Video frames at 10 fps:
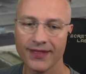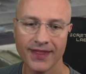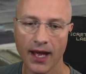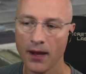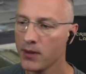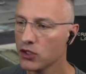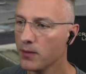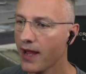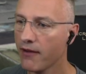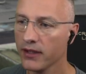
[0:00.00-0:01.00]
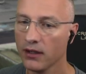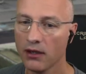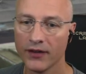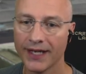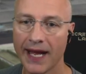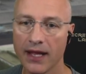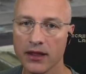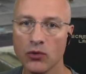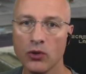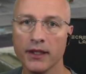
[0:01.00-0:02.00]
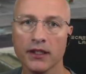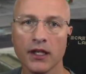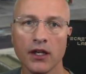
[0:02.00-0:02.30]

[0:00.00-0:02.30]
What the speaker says: that appears to be everything covered at the moment.